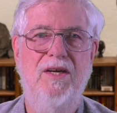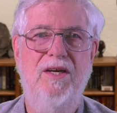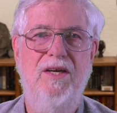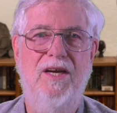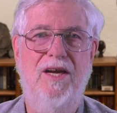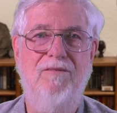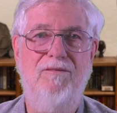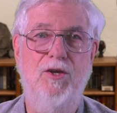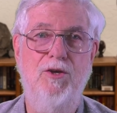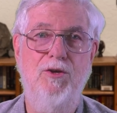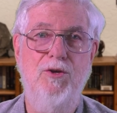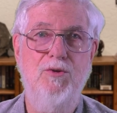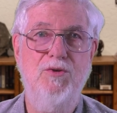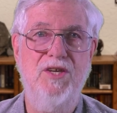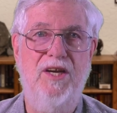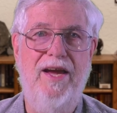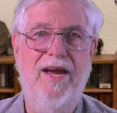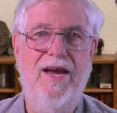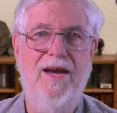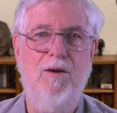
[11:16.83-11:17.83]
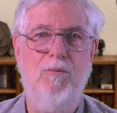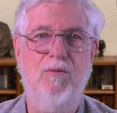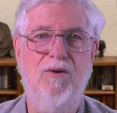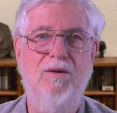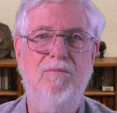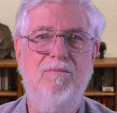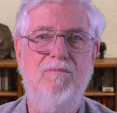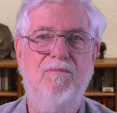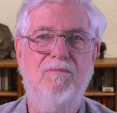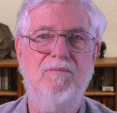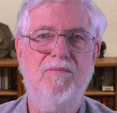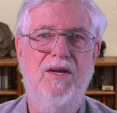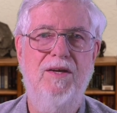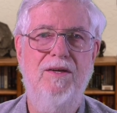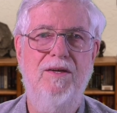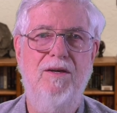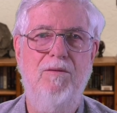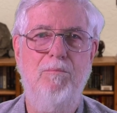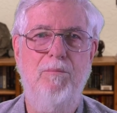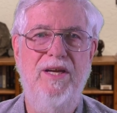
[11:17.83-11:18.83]
If you use a camera,
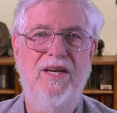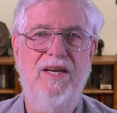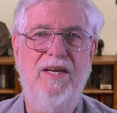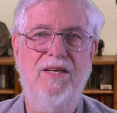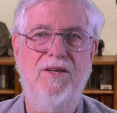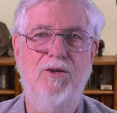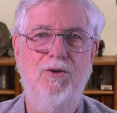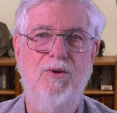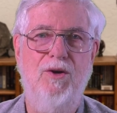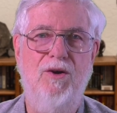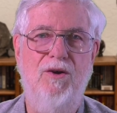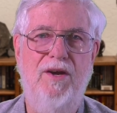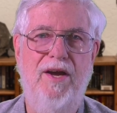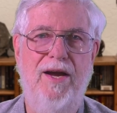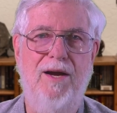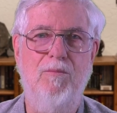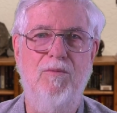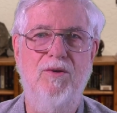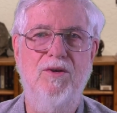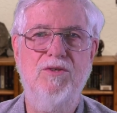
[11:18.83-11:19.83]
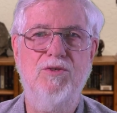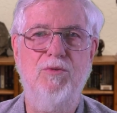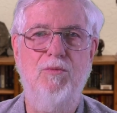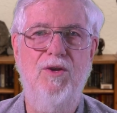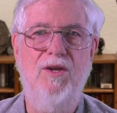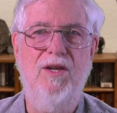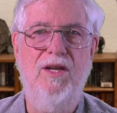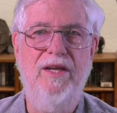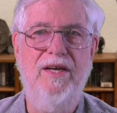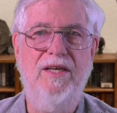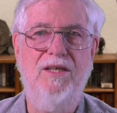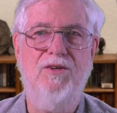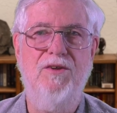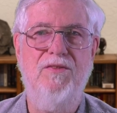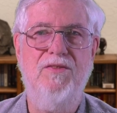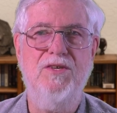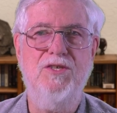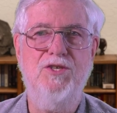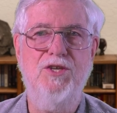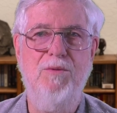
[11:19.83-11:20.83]
many newer cameras will link to
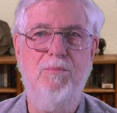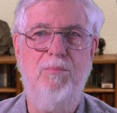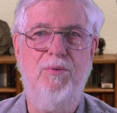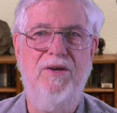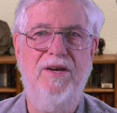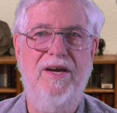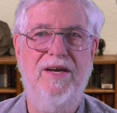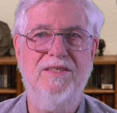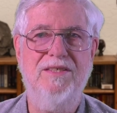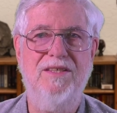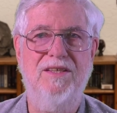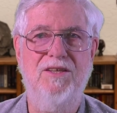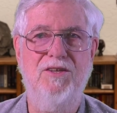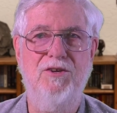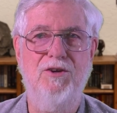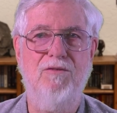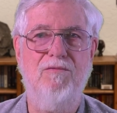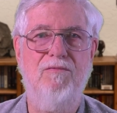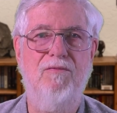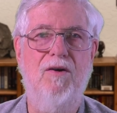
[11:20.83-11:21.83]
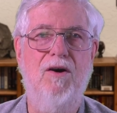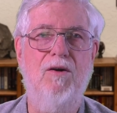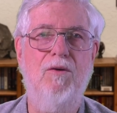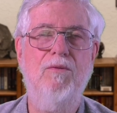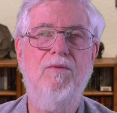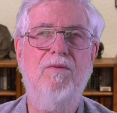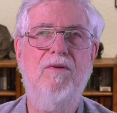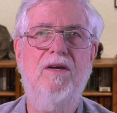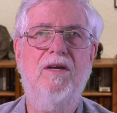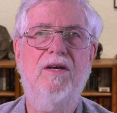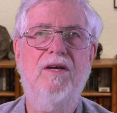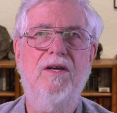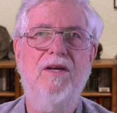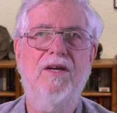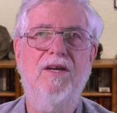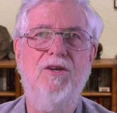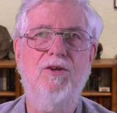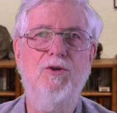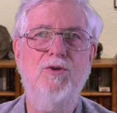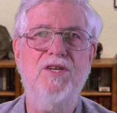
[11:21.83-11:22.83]
the GPS in your phone
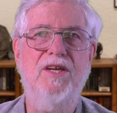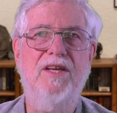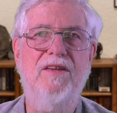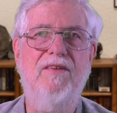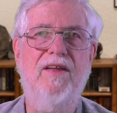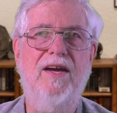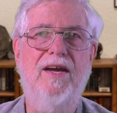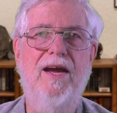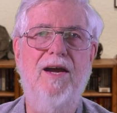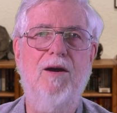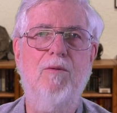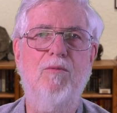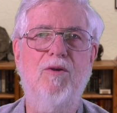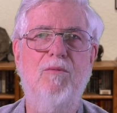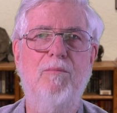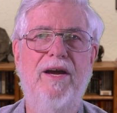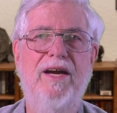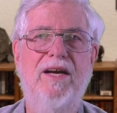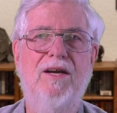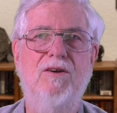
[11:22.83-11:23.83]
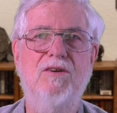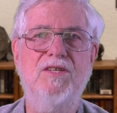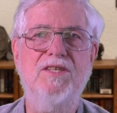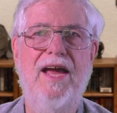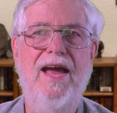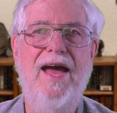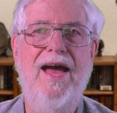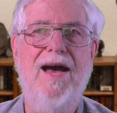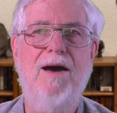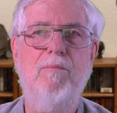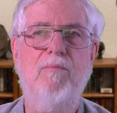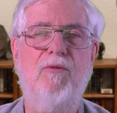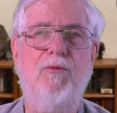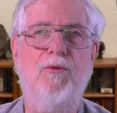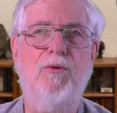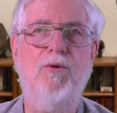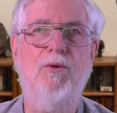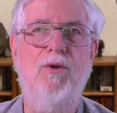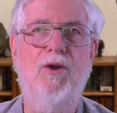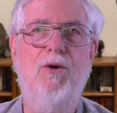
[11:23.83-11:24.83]
using the camera maker's app
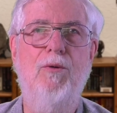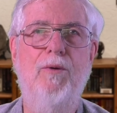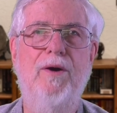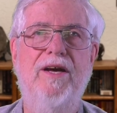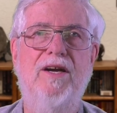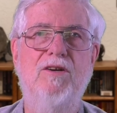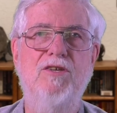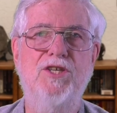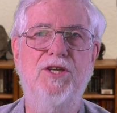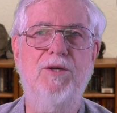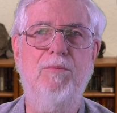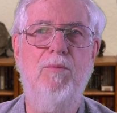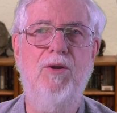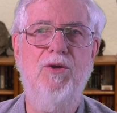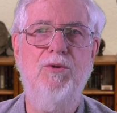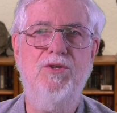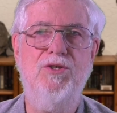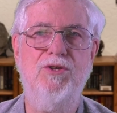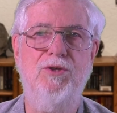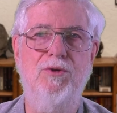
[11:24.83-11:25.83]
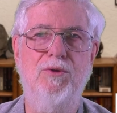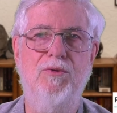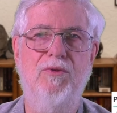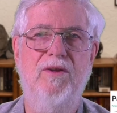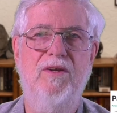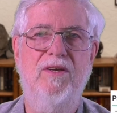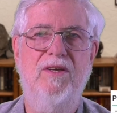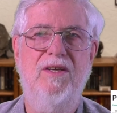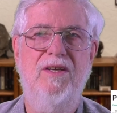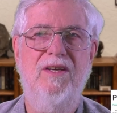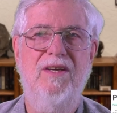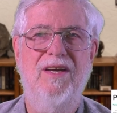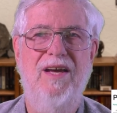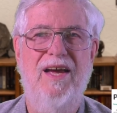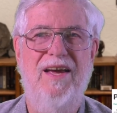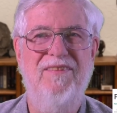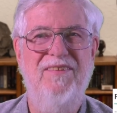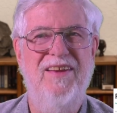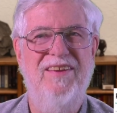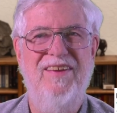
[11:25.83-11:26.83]
through low-energy Bluetooth,
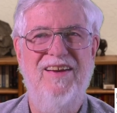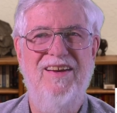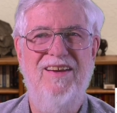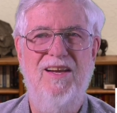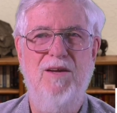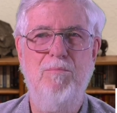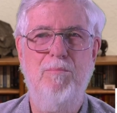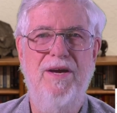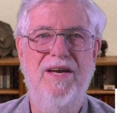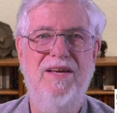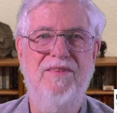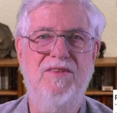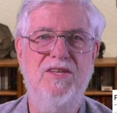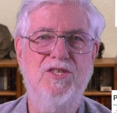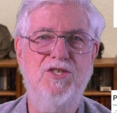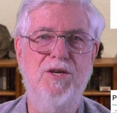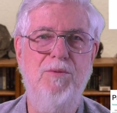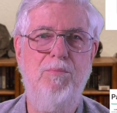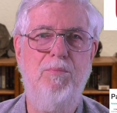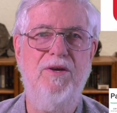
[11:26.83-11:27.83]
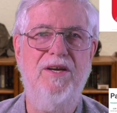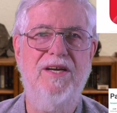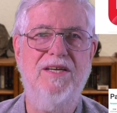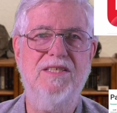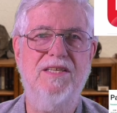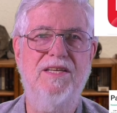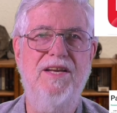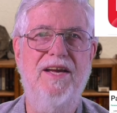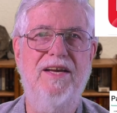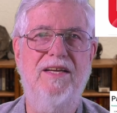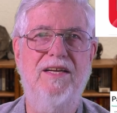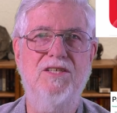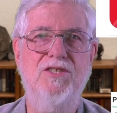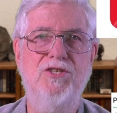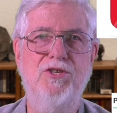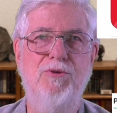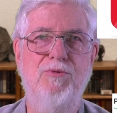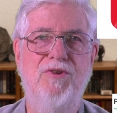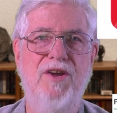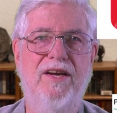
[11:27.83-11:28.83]
and then they'll embed the GPS data as
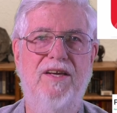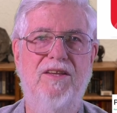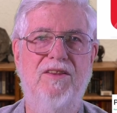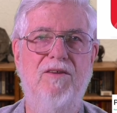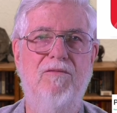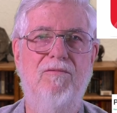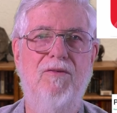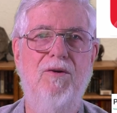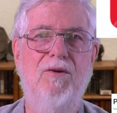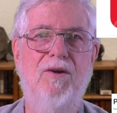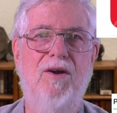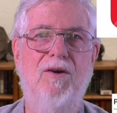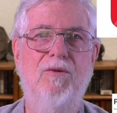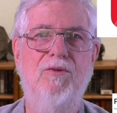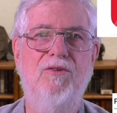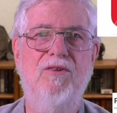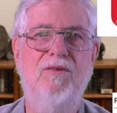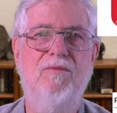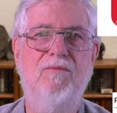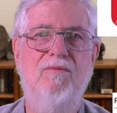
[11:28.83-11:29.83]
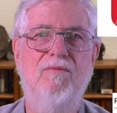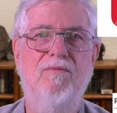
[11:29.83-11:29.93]
you take the photos.